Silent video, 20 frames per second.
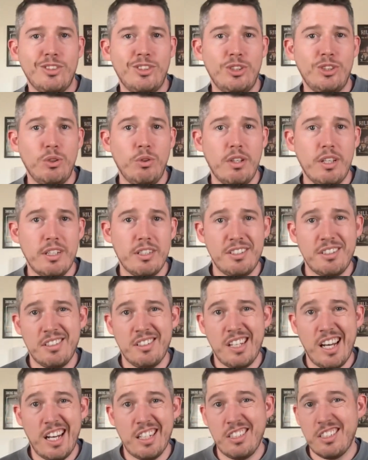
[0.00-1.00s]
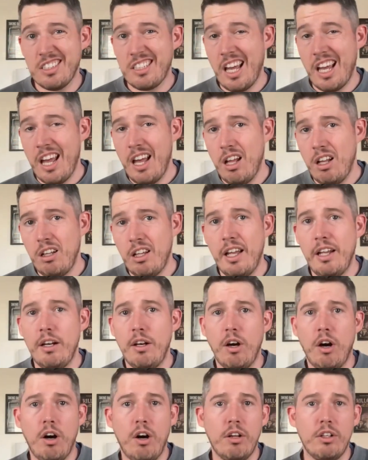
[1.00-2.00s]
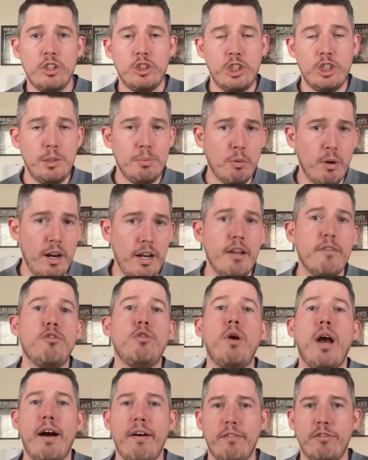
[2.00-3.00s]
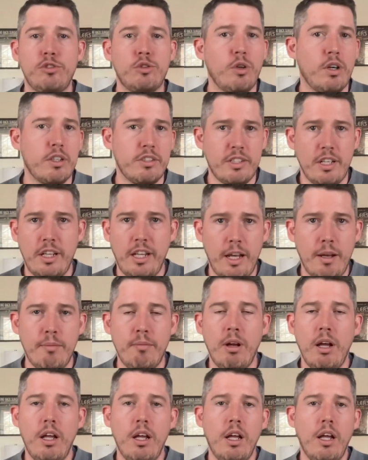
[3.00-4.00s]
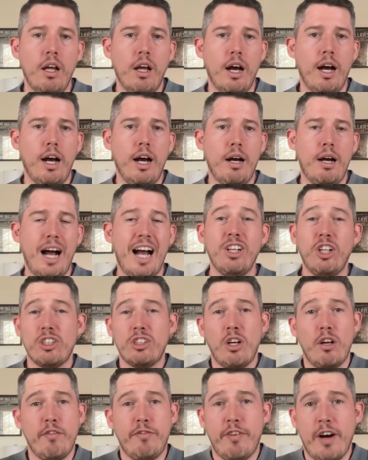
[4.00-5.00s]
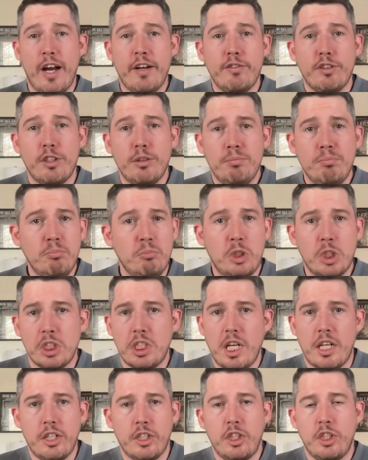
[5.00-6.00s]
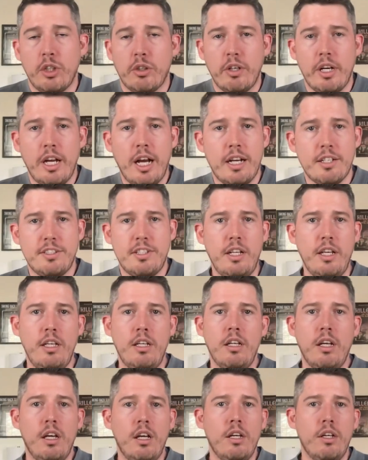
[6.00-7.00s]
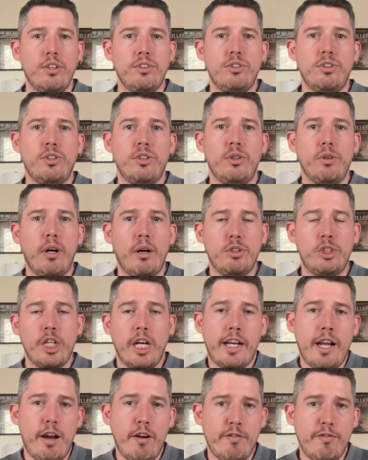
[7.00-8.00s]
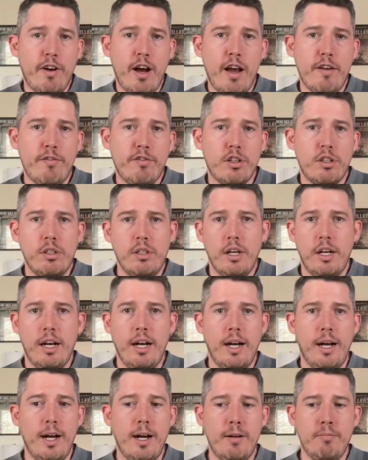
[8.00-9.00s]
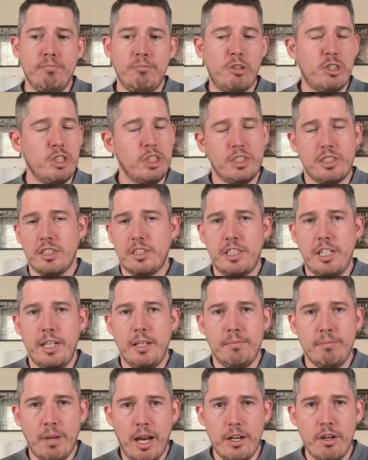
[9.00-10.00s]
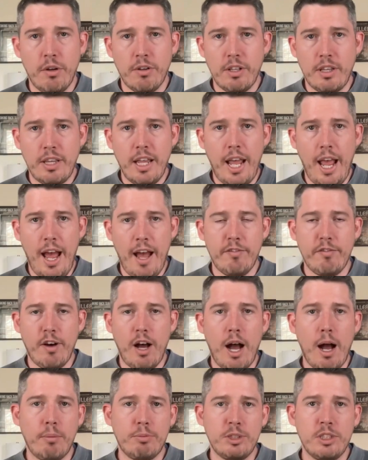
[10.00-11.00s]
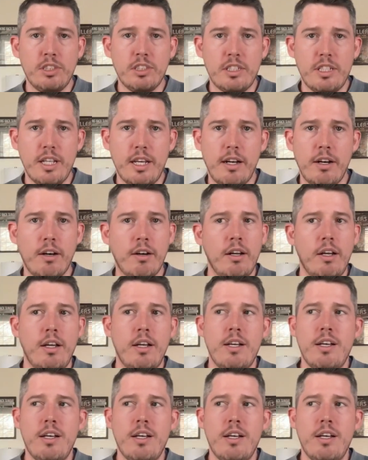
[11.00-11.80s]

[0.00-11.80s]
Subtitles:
do this at scale and on the cheaper end if you have trust in them. I looked on Fiverr just out of curiosity too. I would check out Fiverr just to see. I know that they have options there.